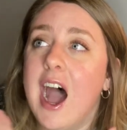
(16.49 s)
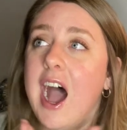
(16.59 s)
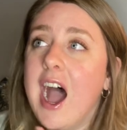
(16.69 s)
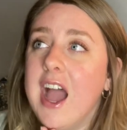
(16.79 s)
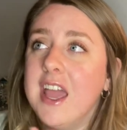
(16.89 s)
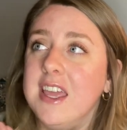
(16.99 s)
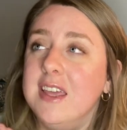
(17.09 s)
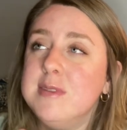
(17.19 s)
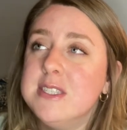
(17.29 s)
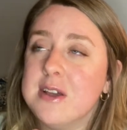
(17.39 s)
I
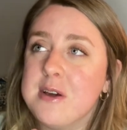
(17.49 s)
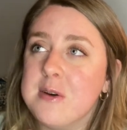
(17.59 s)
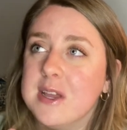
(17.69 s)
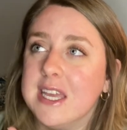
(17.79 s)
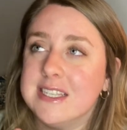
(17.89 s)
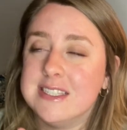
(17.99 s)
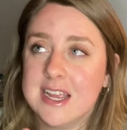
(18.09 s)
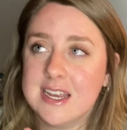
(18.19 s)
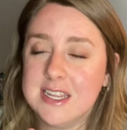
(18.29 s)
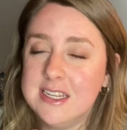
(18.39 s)
am so
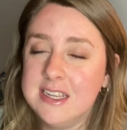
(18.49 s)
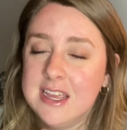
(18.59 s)
excited.